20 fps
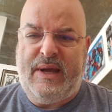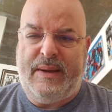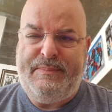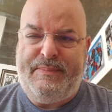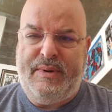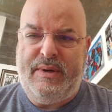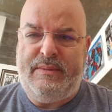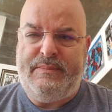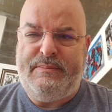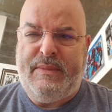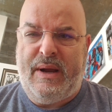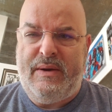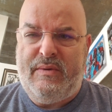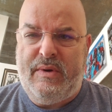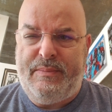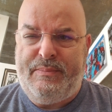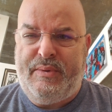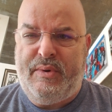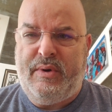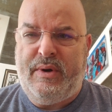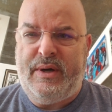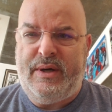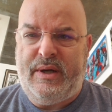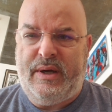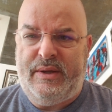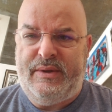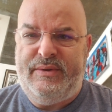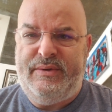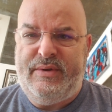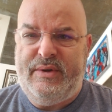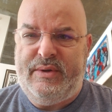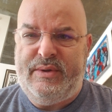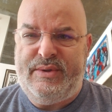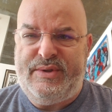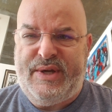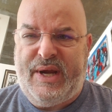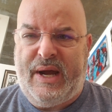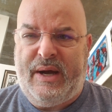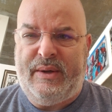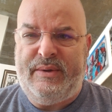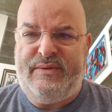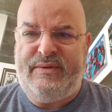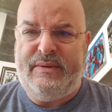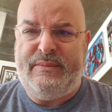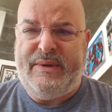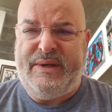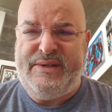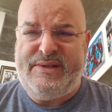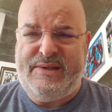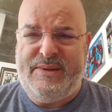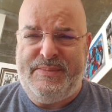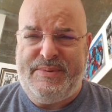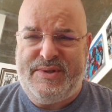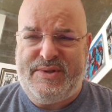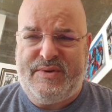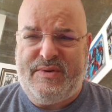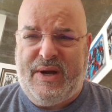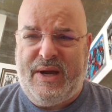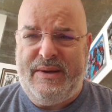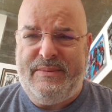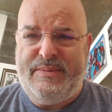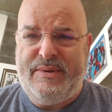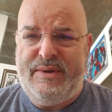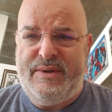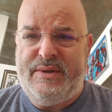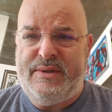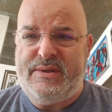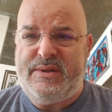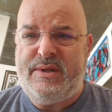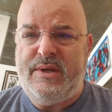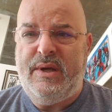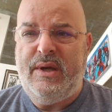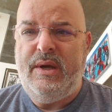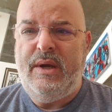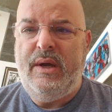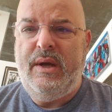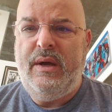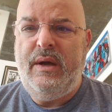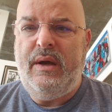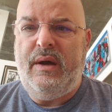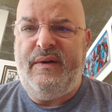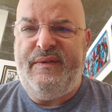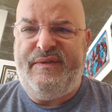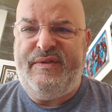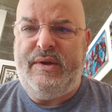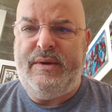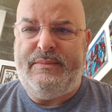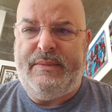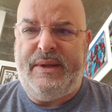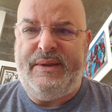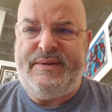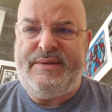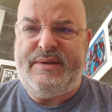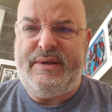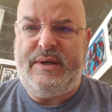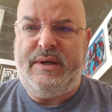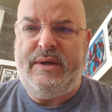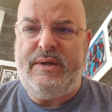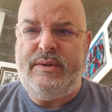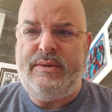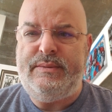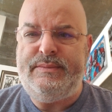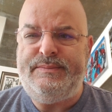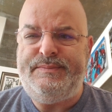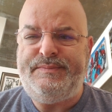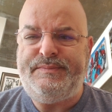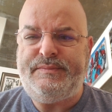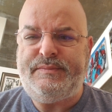I put my report on Doge out to my subscribers a few months ago.